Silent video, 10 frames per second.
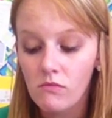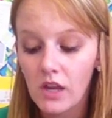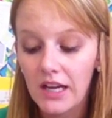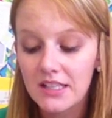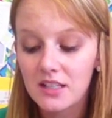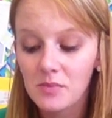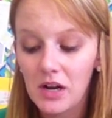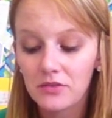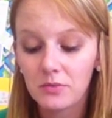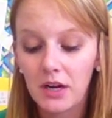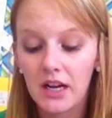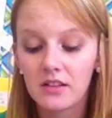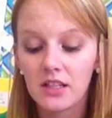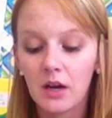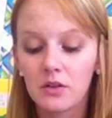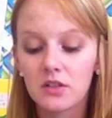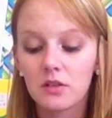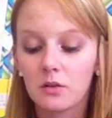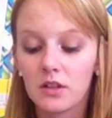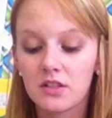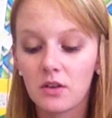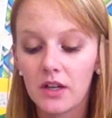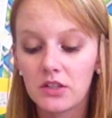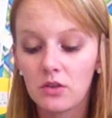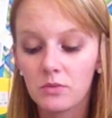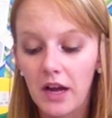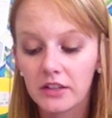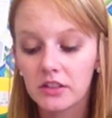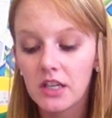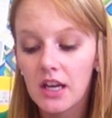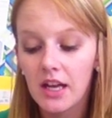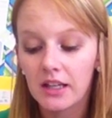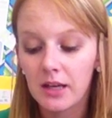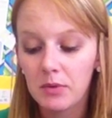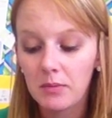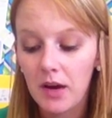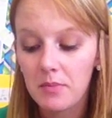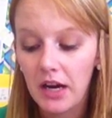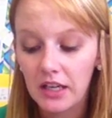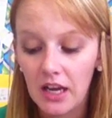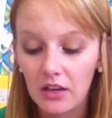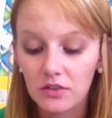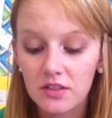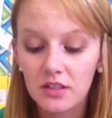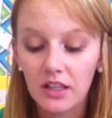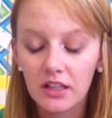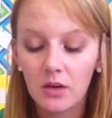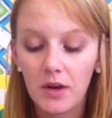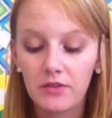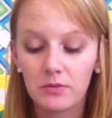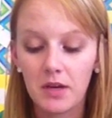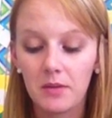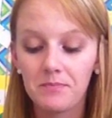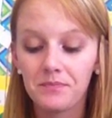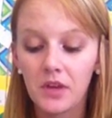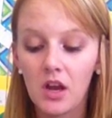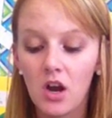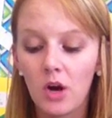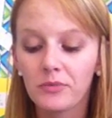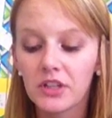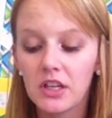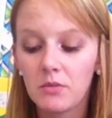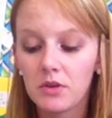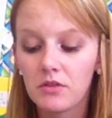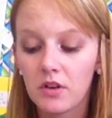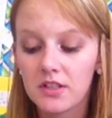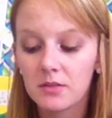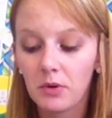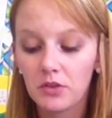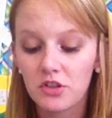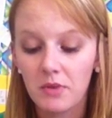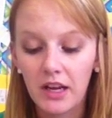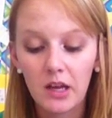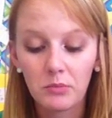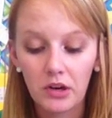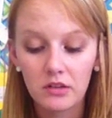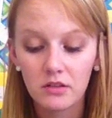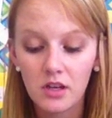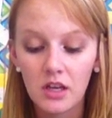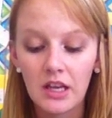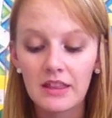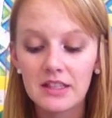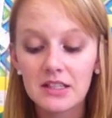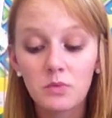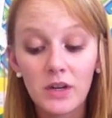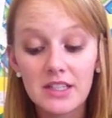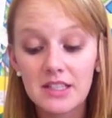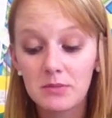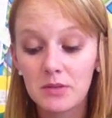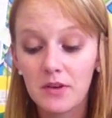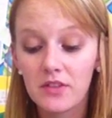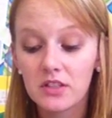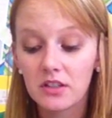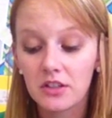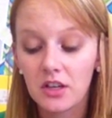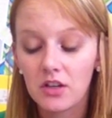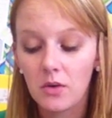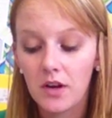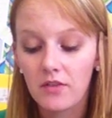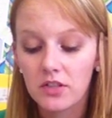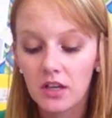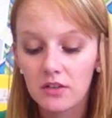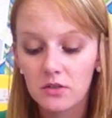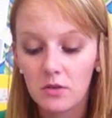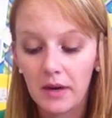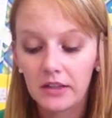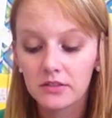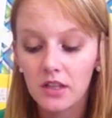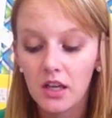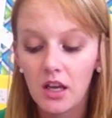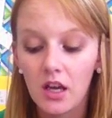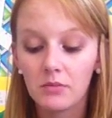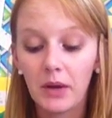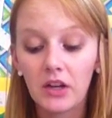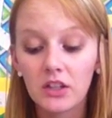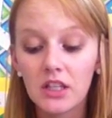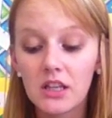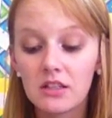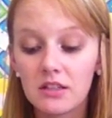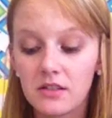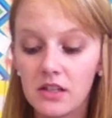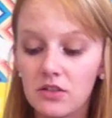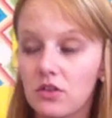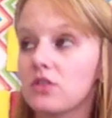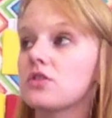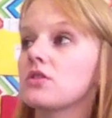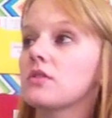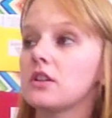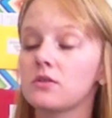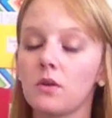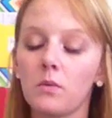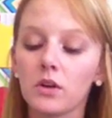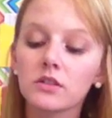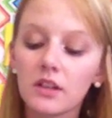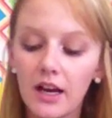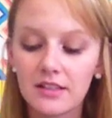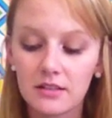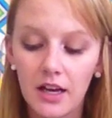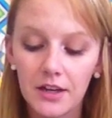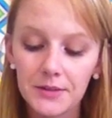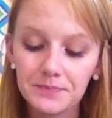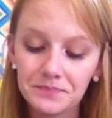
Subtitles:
I slip out from behind the counter slowly so I don't rattle, keeping my body angled slightly away from him. Hopefully he won't notice the bulge in my apron. This is one symptom of the deliria no one ever tells you about. Apparently, the disease turns you into a world-class liar.